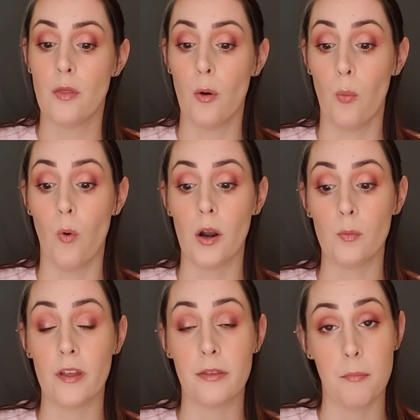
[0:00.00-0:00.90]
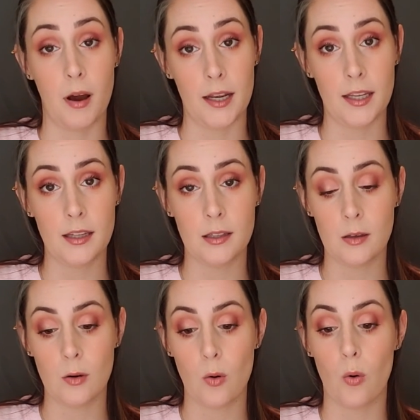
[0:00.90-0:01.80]
the one with money
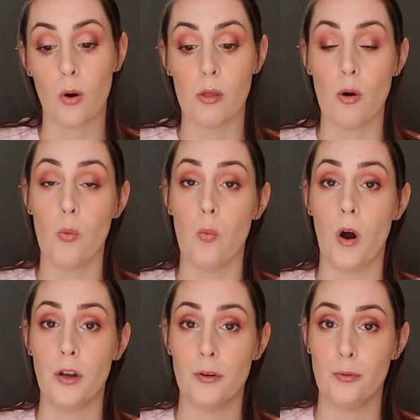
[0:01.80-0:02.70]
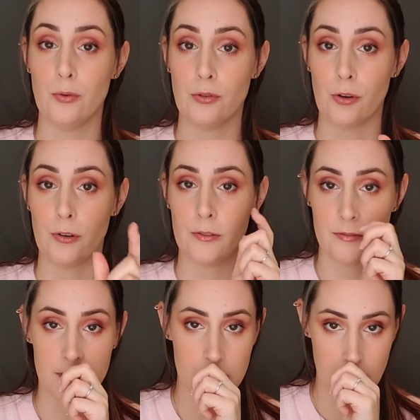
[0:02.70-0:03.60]
or the one who
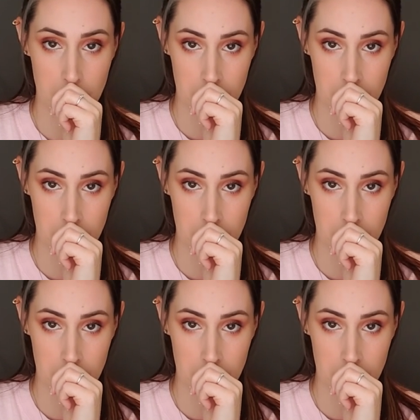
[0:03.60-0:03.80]
serves?